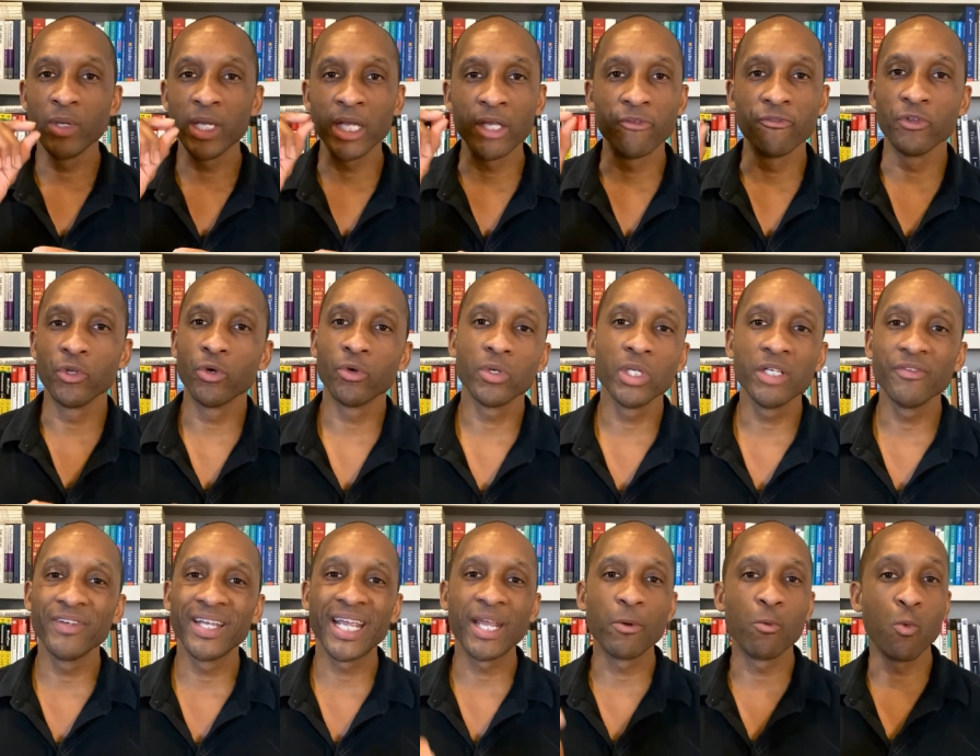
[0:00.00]
if you're
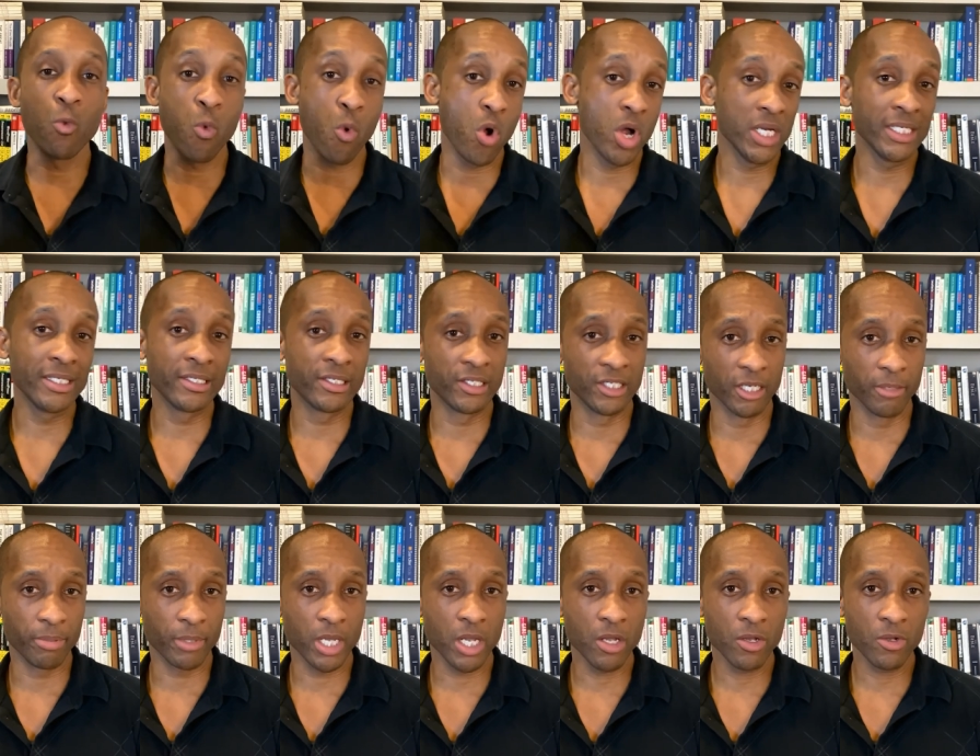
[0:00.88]
living in one
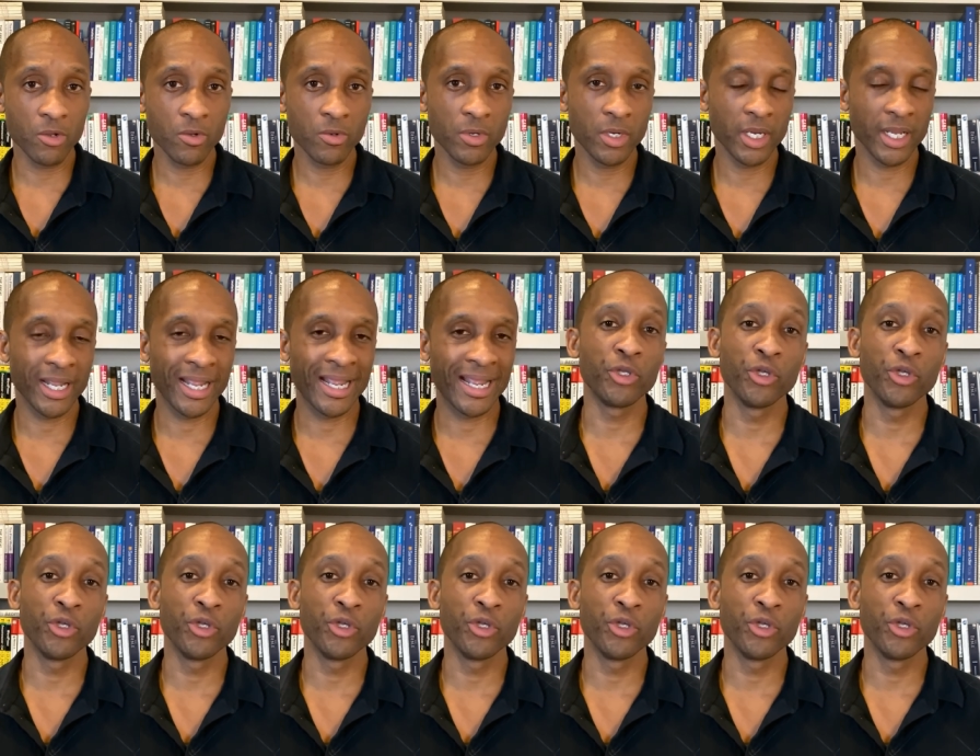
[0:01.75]
zip code,